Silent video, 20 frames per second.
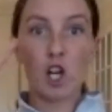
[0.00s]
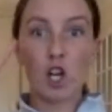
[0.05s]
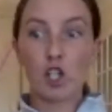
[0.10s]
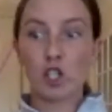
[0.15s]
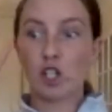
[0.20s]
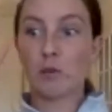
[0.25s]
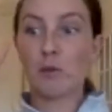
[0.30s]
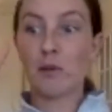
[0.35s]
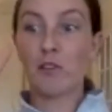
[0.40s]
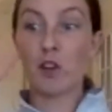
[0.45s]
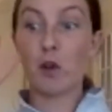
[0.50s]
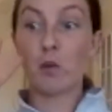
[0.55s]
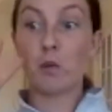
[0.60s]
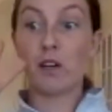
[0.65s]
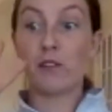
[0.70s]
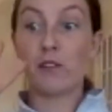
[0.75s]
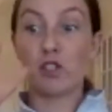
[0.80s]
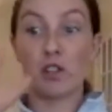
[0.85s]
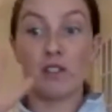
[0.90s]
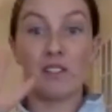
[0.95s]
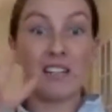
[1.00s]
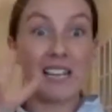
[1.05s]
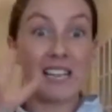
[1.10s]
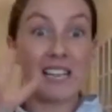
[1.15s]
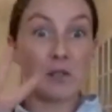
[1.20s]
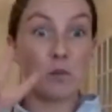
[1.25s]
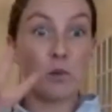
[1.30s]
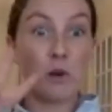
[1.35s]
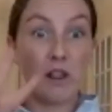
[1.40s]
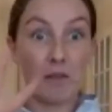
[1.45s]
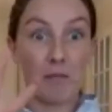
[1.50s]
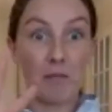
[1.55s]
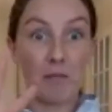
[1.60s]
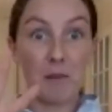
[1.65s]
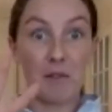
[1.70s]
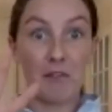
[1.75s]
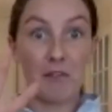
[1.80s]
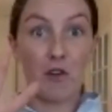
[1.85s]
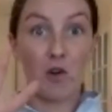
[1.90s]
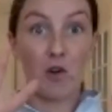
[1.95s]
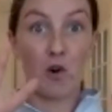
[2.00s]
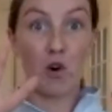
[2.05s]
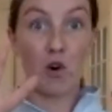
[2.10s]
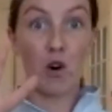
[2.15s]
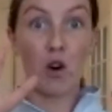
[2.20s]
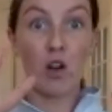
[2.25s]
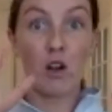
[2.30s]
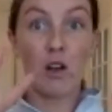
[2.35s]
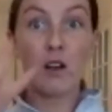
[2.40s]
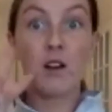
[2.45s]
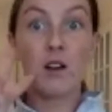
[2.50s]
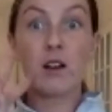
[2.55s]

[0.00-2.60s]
Some of you would have done these with me before,